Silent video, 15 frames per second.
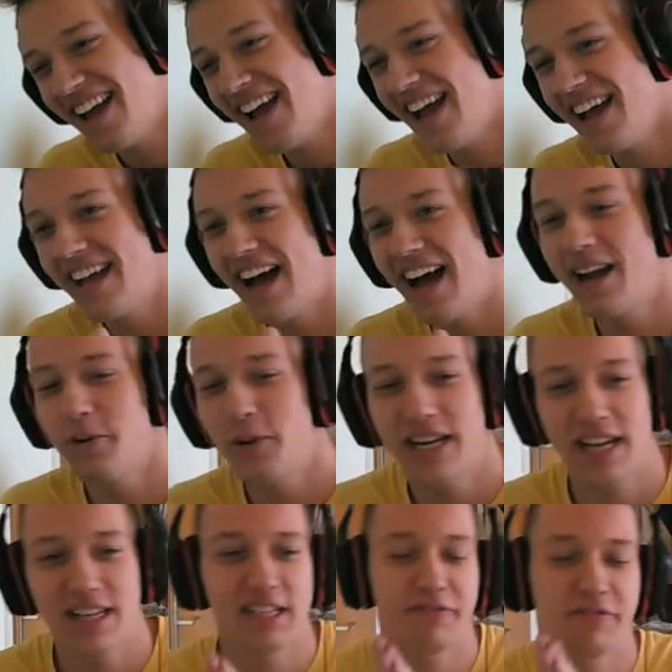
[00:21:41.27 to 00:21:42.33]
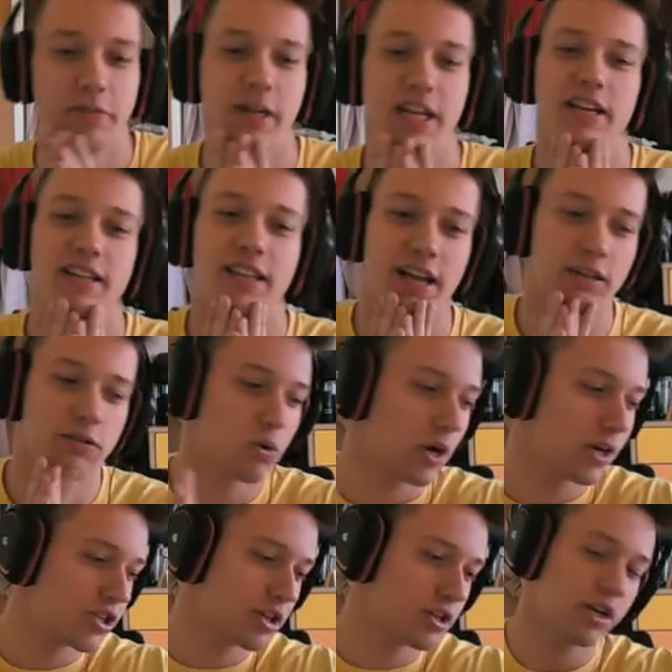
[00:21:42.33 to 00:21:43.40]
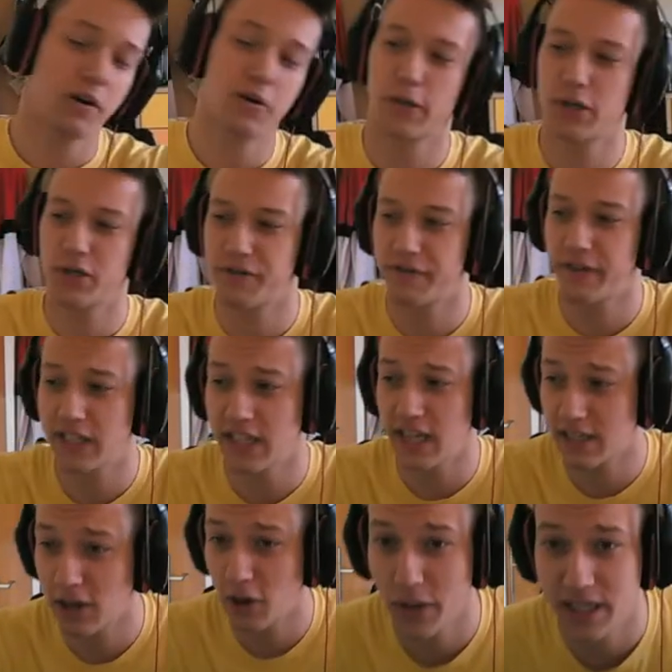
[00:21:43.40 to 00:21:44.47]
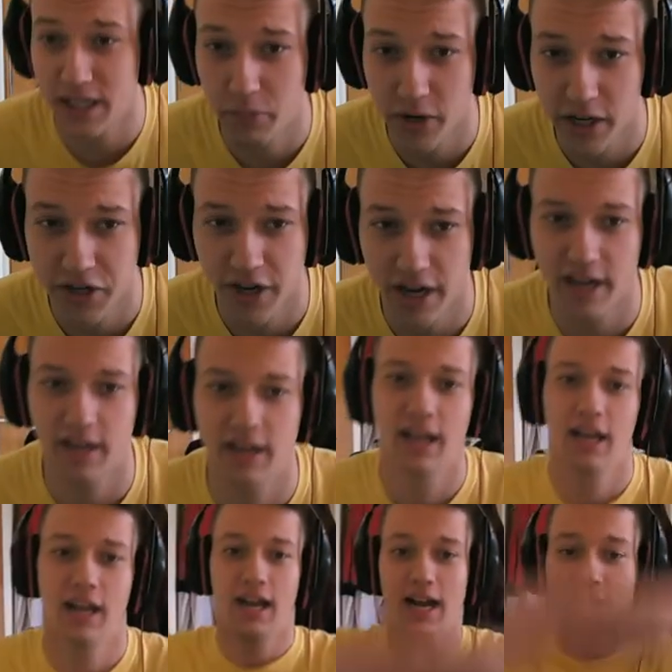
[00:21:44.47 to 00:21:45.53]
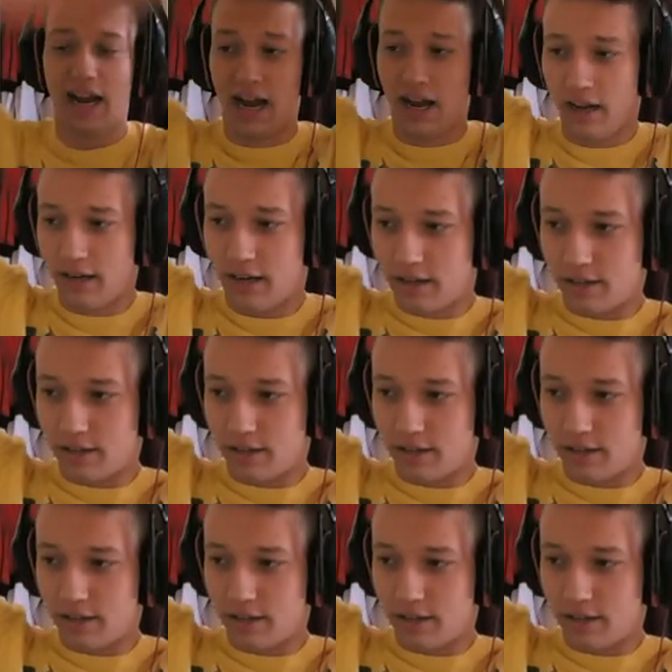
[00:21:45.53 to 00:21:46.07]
Yeah. Anyway, that's it for me. Thanks for watching. Share it with your friends. That's always appreciated. And yeah,